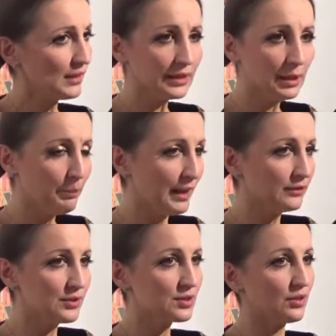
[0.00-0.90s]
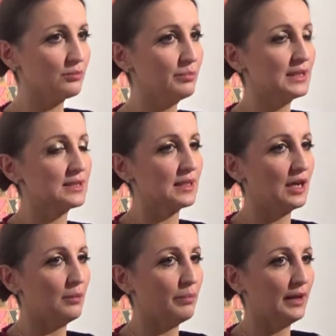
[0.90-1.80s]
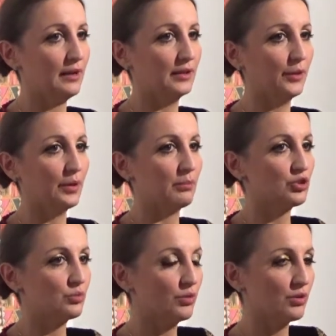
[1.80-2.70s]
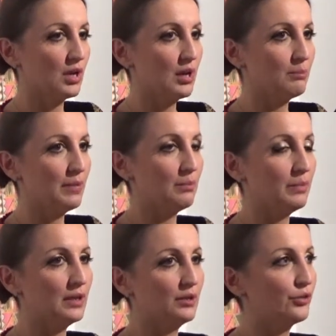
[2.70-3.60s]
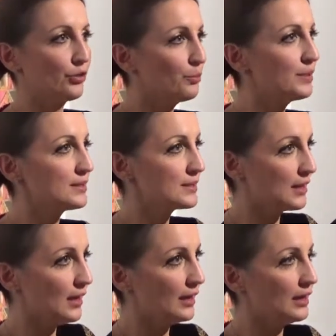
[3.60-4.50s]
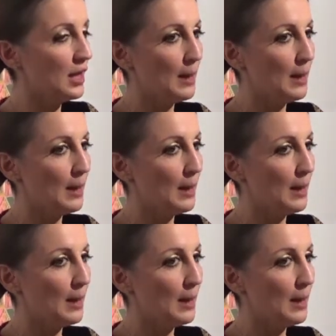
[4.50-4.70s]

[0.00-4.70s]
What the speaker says: the patterns got mixed up, and they were much more maybe European style,